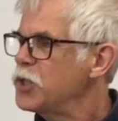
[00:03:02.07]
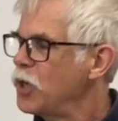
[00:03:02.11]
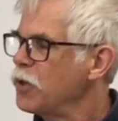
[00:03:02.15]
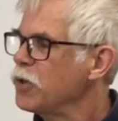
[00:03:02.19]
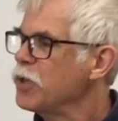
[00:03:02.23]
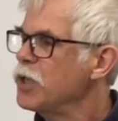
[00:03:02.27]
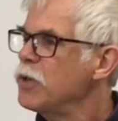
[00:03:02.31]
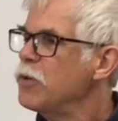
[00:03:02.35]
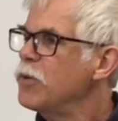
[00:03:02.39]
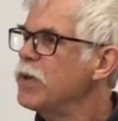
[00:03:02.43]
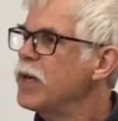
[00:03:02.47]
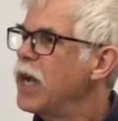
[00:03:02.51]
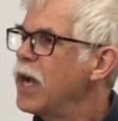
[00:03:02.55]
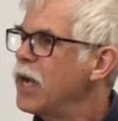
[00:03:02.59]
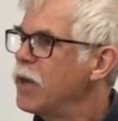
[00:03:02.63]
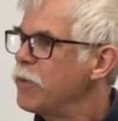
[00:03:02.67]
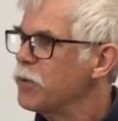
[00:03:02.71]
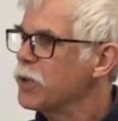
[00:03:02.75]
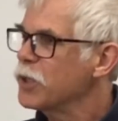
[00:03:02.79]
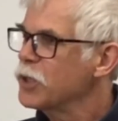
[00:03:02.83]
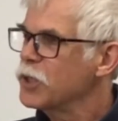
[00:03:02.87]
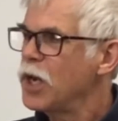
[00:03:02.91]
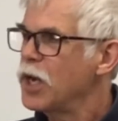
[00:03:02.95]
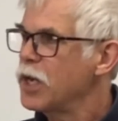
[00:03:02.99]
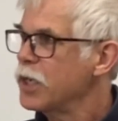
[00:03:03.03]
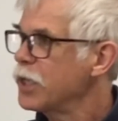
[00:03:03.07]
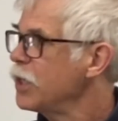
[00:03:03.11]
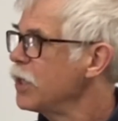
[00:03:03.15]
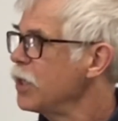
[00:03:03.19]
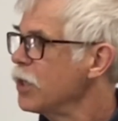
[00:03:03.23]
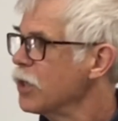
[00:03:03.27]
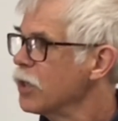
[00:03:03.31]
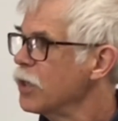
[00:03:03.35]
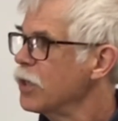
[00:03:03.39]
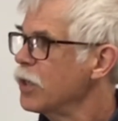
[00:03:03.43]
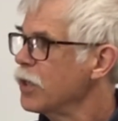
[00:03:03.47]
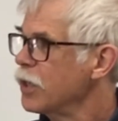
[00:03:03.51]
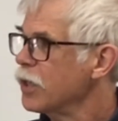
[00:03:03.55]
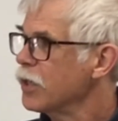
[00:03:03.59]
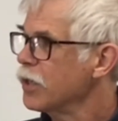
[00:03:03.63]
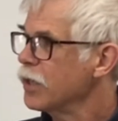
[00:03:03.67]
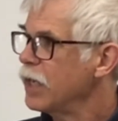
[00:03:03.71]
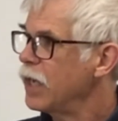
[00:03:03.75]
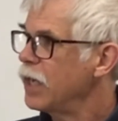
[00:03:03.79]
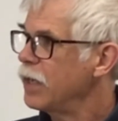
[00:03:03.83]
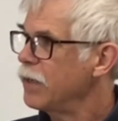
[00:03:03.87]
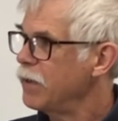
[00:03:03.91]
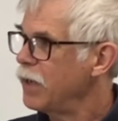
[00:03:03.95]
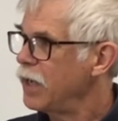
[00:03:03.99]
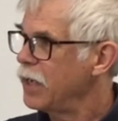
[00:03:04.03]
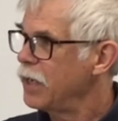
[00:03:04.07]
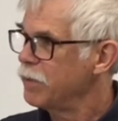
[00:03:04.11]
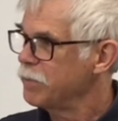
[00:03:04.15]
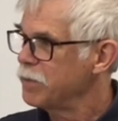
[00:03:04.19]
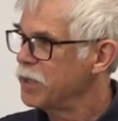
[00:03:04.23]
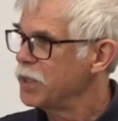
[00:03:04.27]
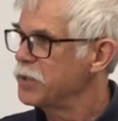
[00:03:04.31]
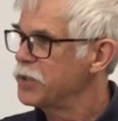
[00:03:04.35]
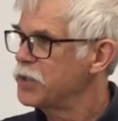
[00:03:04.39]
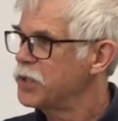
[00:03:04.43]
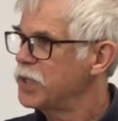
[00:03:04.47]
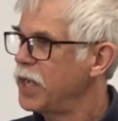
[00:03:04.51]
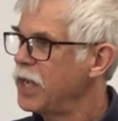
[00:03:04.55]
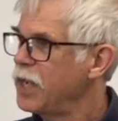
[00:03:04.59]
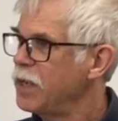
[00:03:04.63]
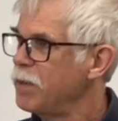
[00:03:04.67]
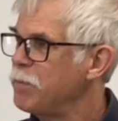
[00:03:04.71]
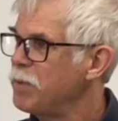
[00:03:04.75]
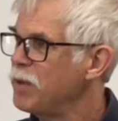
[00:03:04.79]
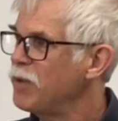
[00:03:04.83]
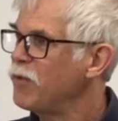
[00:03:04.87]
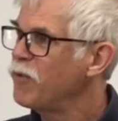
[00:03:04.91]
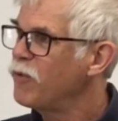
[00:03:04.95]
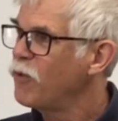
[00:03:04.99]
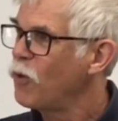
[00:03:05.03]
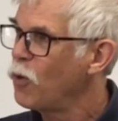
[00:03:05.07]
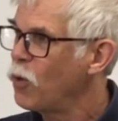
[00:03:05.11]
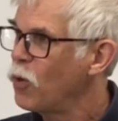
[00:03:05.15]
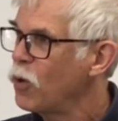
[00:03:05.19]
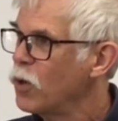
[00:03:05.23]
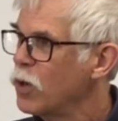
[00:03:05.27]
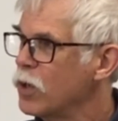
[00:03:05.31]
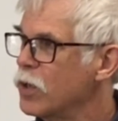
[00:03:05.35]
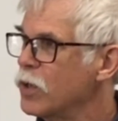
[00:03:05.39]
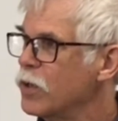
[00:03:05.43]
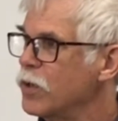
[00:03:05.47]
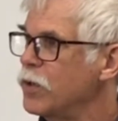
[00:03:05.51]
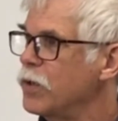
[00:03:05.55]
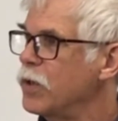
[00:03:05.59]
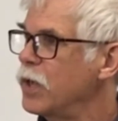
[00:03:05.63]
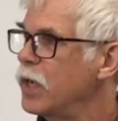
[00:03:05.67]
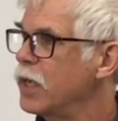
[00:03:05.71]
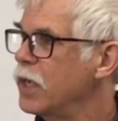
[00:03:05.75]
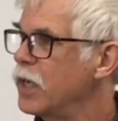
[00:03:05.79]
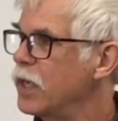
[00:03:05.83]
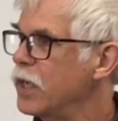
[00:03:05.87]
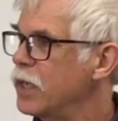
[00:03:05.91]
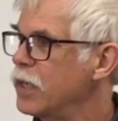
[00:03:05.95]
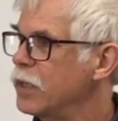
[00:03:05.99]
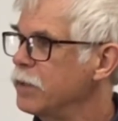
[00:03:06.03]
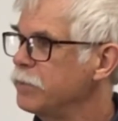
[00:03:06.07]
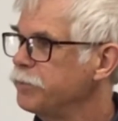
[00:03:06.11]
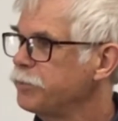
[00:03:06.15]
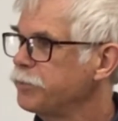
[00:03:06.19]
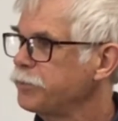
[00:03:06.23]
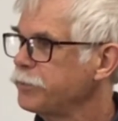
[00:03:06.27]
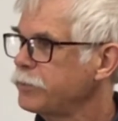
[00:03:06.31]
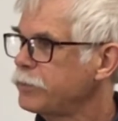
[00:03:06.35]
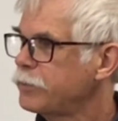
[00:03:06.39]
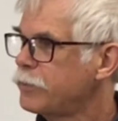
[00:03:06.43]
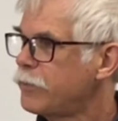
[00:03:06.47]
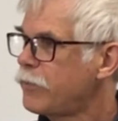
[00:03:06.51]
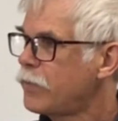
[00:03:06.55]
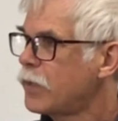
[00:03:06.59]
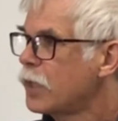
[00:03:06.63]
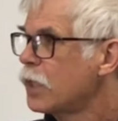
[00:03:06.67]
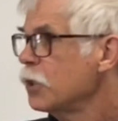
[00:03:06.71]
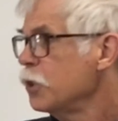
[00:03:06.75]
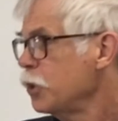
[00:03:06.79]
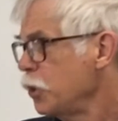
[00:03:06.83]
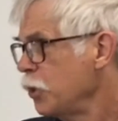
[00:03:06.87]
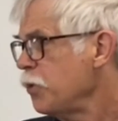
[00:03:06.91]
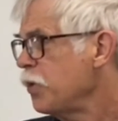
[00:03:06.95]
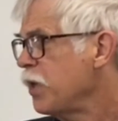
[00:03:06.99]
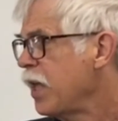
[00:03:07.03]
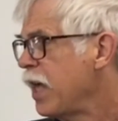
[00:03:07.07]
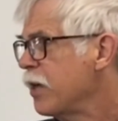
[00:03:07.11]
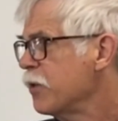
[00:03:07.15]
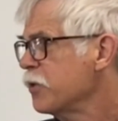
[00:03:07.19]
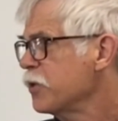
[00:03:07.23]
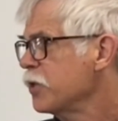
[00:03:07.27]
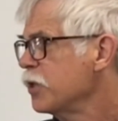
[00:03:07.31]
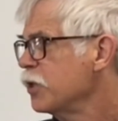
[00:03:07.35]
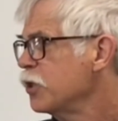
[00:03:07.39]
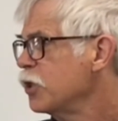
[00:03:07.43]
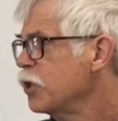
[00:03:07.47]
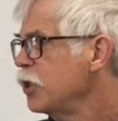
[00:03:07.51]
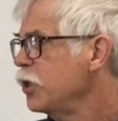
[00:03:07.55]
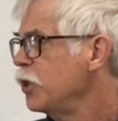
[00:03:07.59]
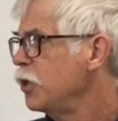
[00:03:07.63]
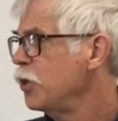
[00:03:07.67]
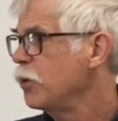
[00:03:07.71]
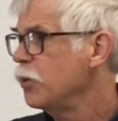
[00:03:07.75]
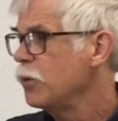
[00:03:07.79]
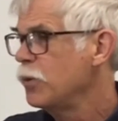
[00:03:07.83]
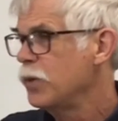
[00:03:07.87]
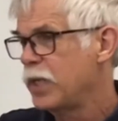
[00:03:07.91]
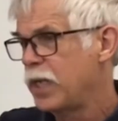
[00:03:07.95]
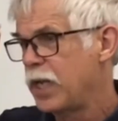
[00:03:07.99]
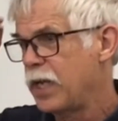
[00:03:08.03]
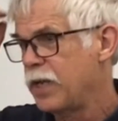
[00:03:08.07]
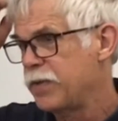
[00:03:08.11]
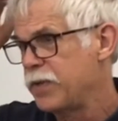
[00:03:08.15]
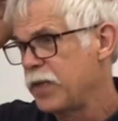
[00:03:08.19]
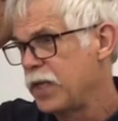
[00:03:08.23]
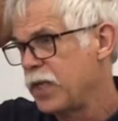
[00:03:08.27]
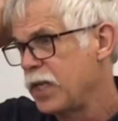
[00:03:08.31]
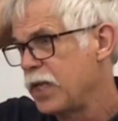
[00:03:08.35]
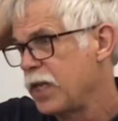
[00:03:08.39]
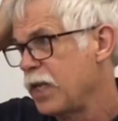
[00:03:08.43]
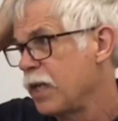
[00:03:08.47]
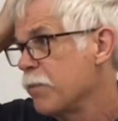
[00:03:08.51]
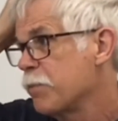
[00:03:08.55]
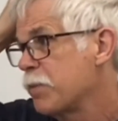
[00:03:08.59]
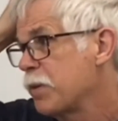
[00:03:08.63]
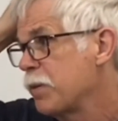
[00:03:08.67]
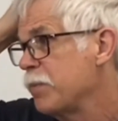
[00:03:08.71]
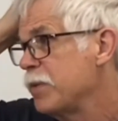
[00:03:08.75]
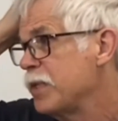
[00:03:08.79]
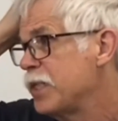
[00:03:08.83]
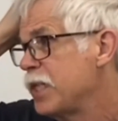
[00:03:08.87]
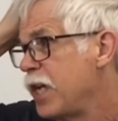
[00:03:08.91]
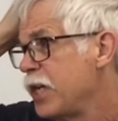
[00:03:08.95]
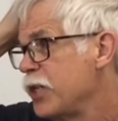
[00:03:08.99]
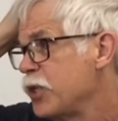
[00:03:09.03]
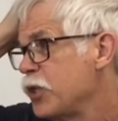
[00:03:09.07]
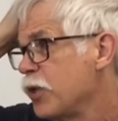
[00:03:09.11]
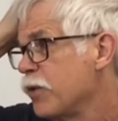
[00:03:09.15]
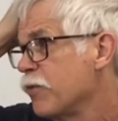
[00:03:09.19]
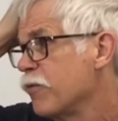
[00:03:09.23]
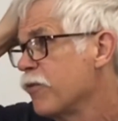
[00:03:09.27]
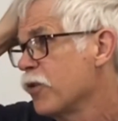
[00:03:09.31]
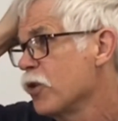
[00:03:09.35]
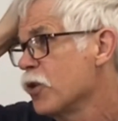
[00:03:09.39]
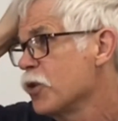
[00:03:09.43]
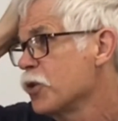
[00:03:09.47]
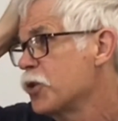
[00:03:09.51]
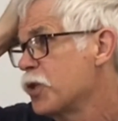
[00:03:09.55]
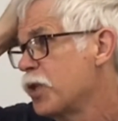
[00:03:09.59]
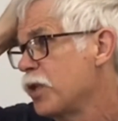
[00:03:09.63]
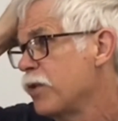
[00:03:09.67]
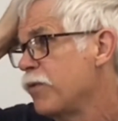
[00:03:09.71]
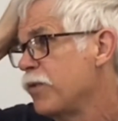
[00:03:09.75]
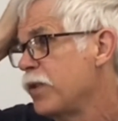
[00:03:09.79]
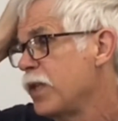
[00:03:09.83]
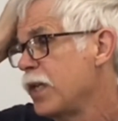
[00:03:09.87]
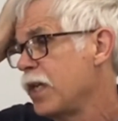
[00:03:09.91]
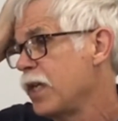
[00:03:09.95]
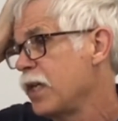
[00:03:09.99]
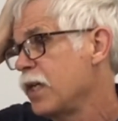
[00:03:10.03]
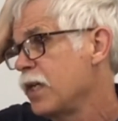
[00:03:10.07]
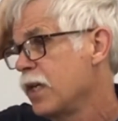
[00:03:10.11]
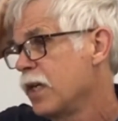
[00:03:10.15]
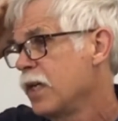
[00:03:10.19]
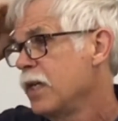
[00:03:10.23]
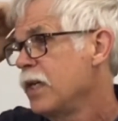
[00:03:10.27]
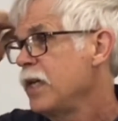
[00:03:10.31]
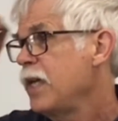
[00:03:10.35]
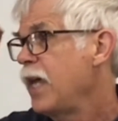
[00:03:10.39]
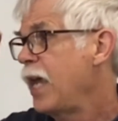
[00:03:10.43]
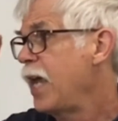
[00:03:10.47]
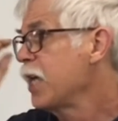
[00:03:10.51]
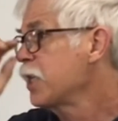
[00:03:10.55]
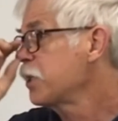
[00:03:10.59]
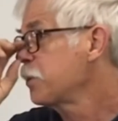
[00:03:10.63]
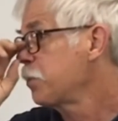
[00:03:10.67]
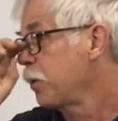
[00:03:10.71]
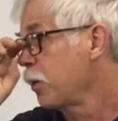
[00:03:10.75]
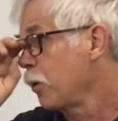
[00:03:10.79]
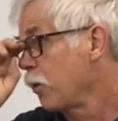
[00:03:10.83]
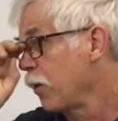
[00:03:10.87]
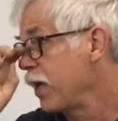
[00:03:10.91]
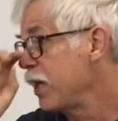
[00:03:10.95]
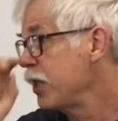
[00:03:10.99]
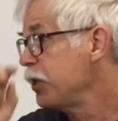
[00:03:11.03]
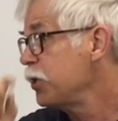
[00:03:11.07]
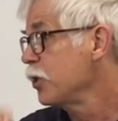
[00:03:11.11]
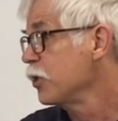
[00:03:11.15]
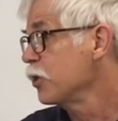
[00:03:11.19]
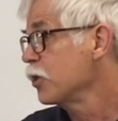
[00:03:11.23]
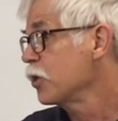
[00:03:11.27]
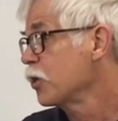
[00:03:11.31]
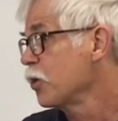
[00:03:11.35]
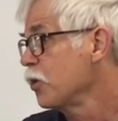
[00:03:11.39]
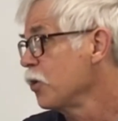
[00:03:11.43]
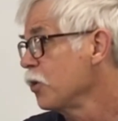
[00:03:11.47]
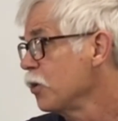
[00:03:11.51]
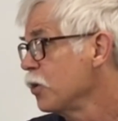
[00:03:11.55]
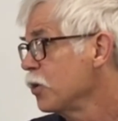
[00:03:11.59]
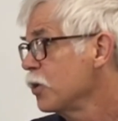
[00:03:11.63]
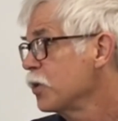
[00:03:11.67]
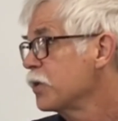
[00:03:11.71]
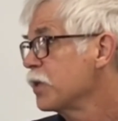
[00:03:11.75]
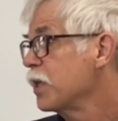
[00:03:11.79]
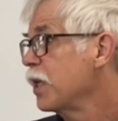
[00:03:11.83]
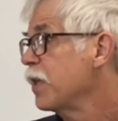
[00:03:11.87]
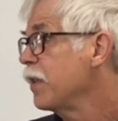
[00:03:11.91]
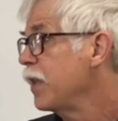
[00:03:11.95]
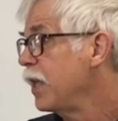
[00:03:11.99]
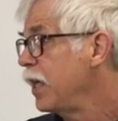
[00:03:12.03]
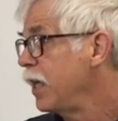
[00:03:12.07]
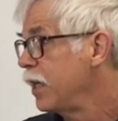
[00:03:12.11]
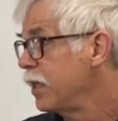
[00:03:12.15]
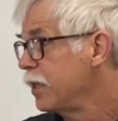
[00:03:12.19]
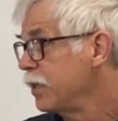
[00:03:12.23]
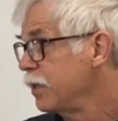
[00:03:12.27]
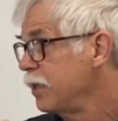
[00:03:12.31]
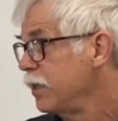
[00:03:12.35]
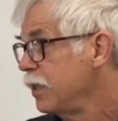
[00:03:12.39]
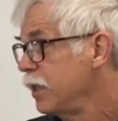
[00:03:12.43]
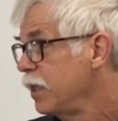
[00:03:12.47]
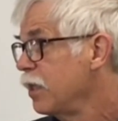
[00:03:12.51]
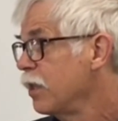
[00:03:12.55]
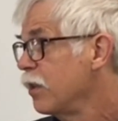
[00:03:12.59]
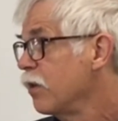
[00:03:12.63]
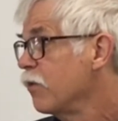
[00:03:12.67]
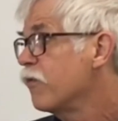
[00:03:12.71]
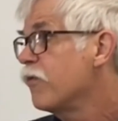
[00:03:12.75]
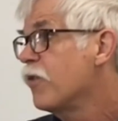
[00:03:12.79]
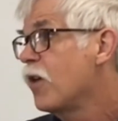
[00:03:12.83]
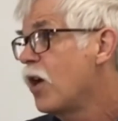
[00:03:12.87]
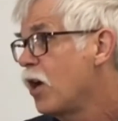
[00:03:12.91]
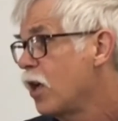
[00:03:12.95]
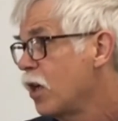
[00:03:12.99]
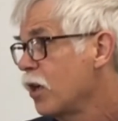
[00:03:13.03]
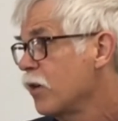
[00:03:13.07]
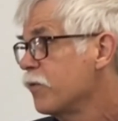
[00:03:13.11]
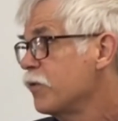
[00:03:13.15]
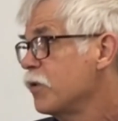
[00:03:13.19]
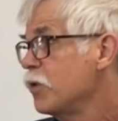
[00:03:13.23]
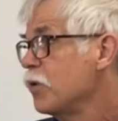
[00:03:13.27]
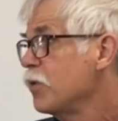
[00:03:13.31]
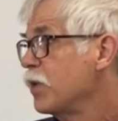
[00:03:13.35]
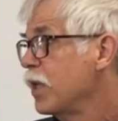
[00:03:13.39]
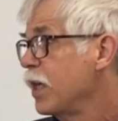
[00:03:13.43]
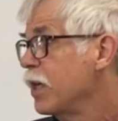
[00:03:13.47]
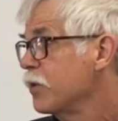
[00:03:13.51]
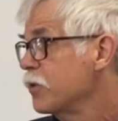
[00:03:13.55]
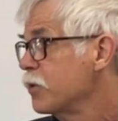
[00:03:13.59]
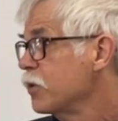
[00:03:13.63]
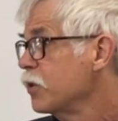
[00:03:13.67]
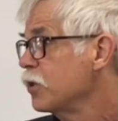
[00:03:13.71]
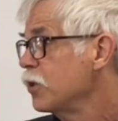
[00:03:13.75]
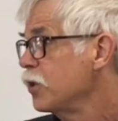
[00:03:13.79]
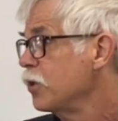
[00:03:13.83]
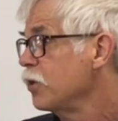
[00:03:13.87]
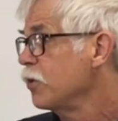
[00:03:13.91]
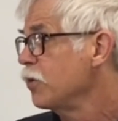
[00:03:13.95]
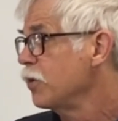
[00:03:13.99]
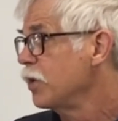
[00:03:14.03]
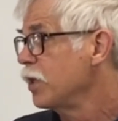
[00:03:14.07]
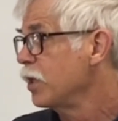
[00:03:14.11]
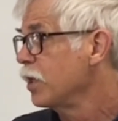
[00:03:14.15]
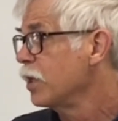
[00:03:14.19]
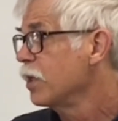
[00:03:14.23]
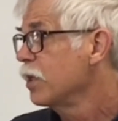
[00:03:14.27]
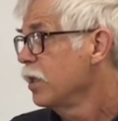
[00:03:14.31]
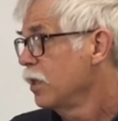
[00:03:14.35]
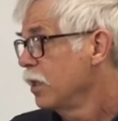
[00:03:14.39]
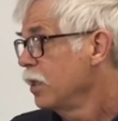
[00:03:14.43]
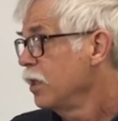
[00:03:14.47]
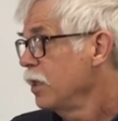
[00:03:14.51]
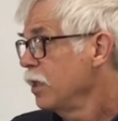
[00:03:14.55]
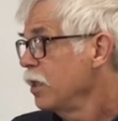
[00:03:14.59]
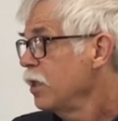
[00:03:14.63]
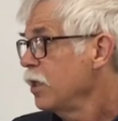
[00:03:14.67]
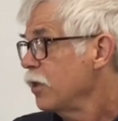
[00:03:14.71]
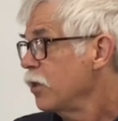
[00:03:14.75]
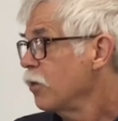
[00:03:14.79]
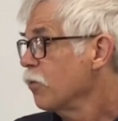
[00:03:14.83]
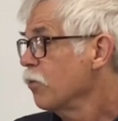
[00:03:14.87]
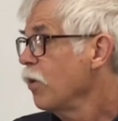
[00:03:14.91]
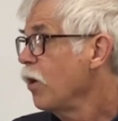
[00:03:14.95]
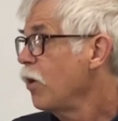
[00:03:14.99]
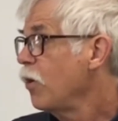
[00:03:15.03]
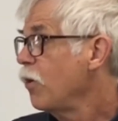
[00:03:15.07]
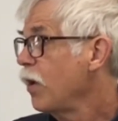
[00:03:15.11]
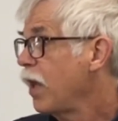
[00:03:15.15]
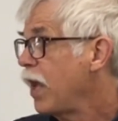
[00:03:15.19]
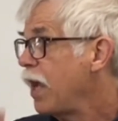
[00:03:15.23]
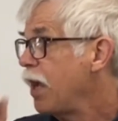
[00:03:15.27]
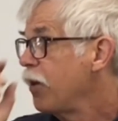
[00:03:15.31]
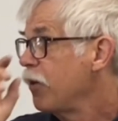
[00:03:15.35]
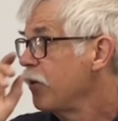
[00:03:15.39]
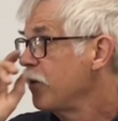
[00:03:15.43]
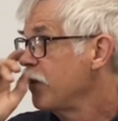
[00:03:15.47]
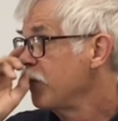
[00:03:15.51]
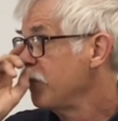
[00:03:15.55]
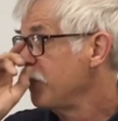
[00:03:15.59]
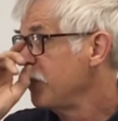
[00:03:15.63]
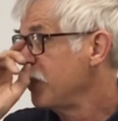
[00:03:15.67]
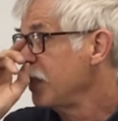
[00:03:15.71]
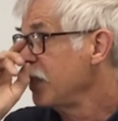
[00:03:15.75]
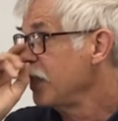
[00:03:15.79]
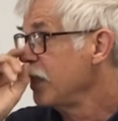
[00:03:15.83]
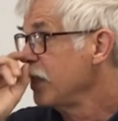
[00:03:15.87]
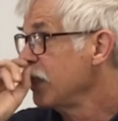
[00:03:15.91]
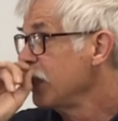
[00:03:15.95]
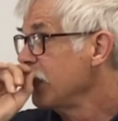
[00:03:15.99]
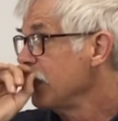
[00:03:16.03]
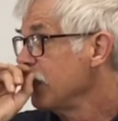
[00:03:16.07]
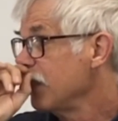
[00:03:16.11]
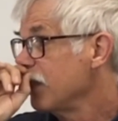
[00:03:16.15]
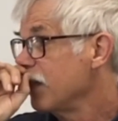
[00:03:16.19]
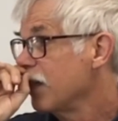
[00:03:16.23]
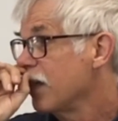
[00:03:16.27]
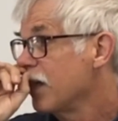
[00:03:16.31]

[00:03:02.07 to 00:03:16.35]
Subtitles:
you and I were talking earlier, and I'm going to stay before 2002 and the implementation first of the exploration schools, and then in the fall of 2002 the rollout of the